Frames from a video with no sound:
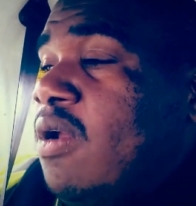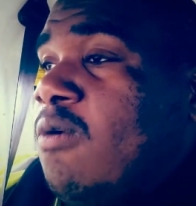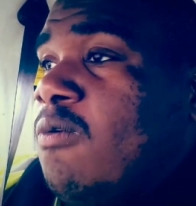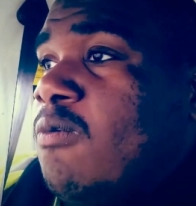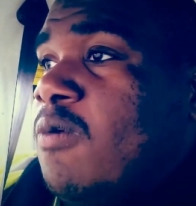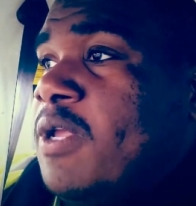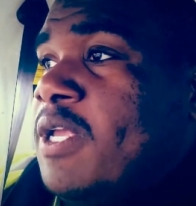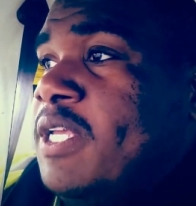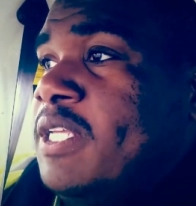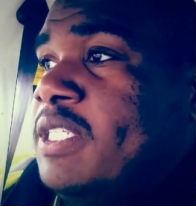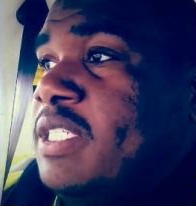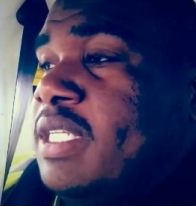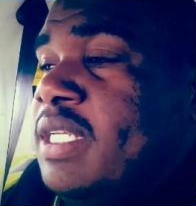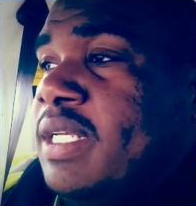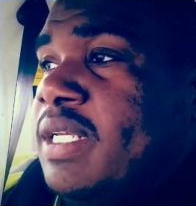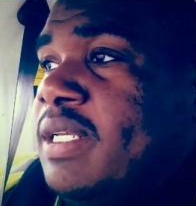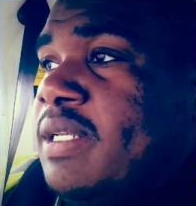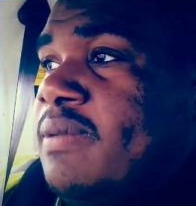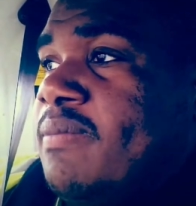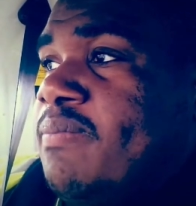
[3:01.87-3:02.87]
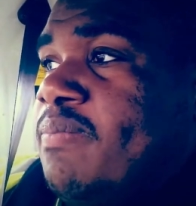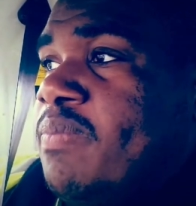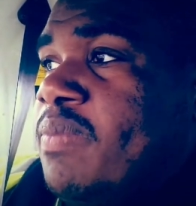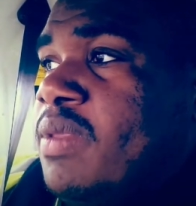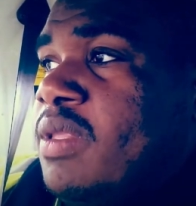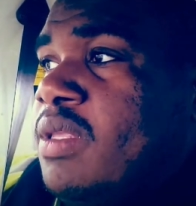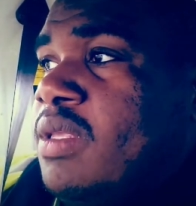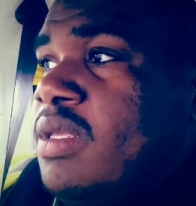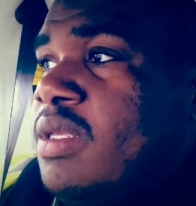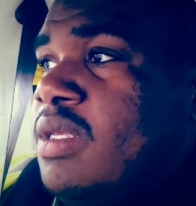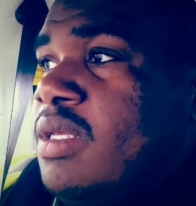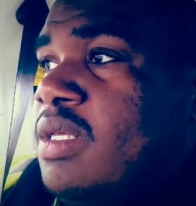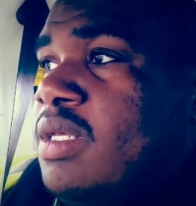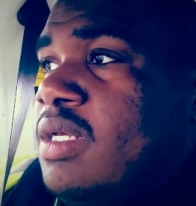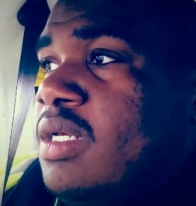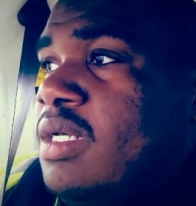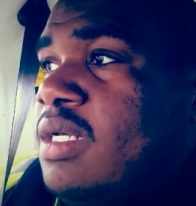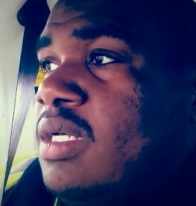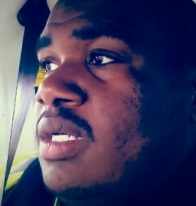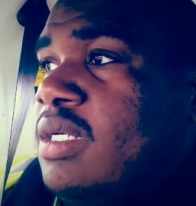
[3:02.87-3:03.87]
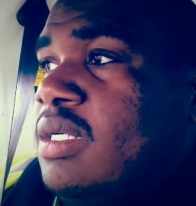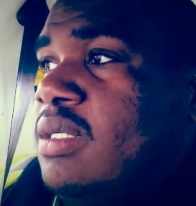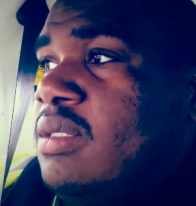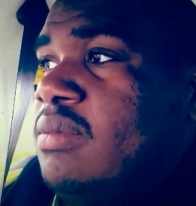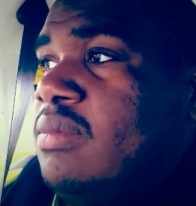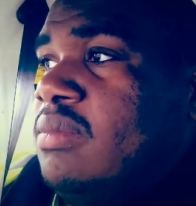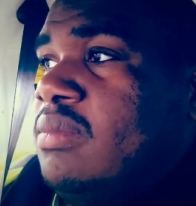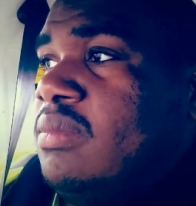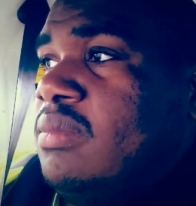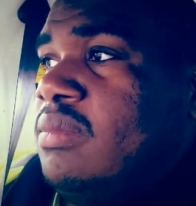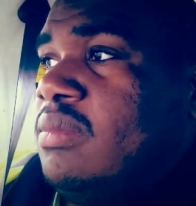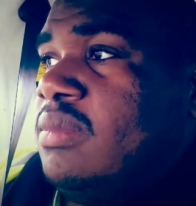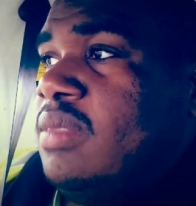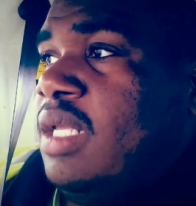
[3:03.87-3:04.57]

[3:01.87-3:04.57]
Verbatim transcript: for no reason. Um,